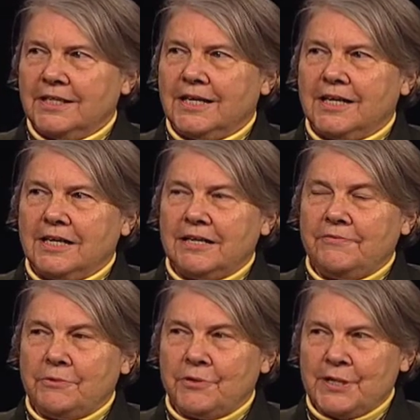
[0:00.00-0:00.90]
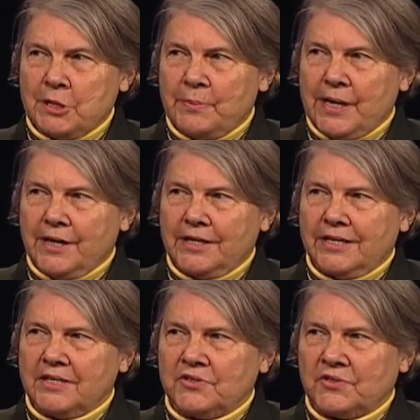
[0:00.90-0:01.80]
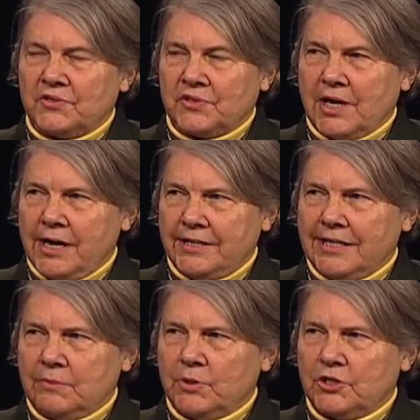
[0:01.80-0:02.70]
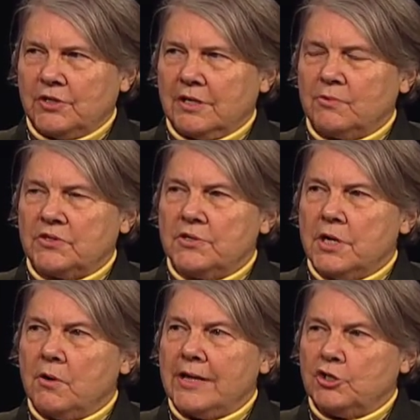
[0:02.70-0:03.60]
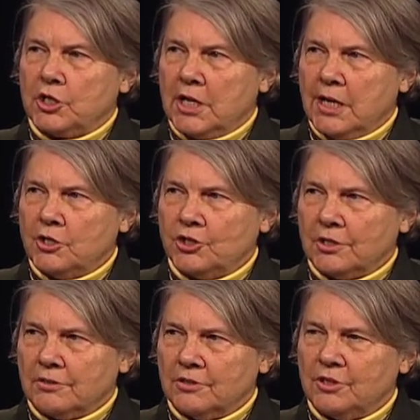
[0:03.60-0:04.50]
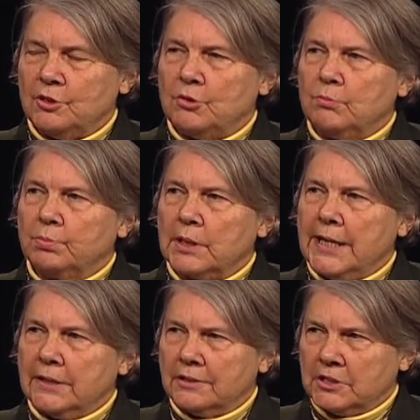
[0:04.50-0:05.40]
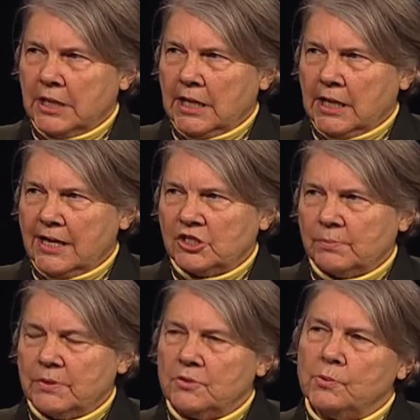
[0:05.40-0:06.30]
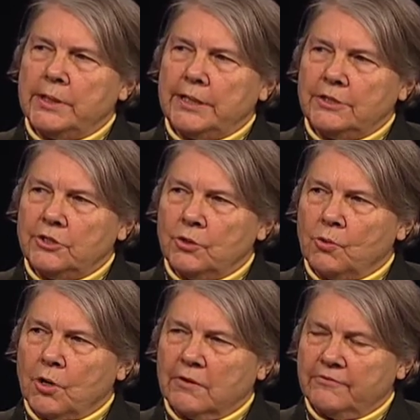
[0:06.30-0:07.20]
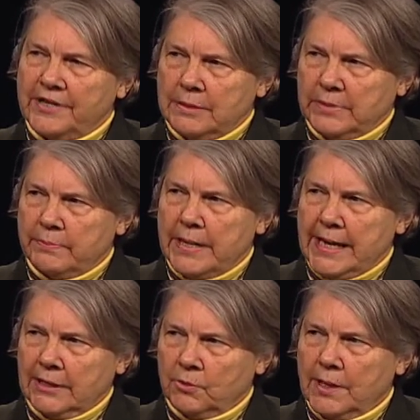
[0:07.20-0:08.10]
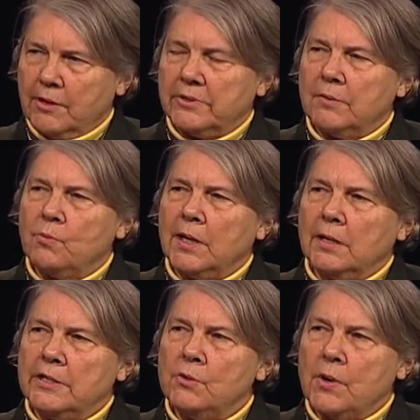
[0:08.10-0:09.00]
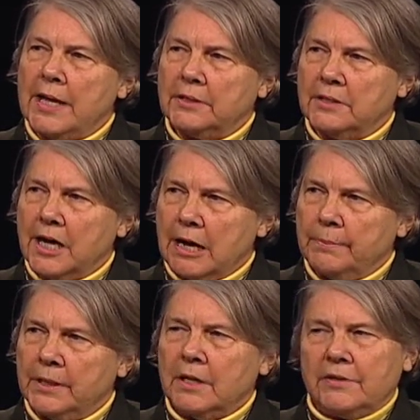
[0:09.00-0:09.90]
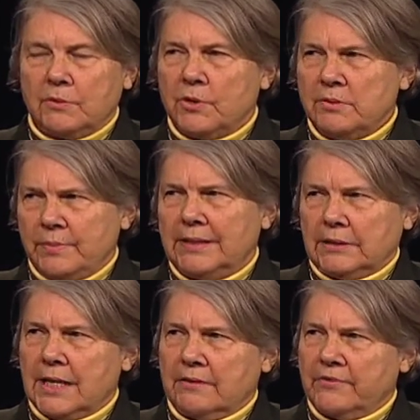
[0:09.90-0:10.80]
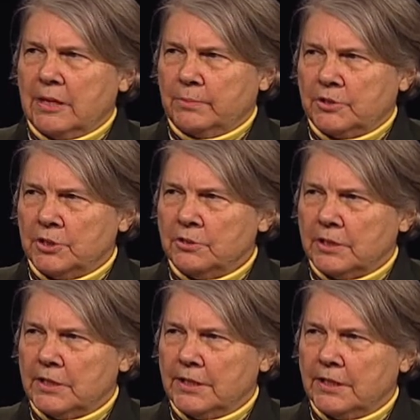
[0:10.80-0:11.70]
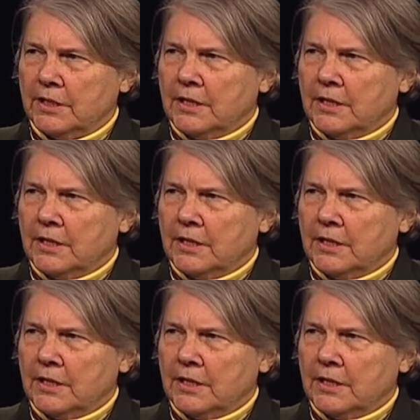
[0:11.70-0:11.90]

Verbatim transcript: Uh, if you think about it, in a society in which there was no education to break the ties between your family background and where you end up, there wouldn't be a lot of opportunity.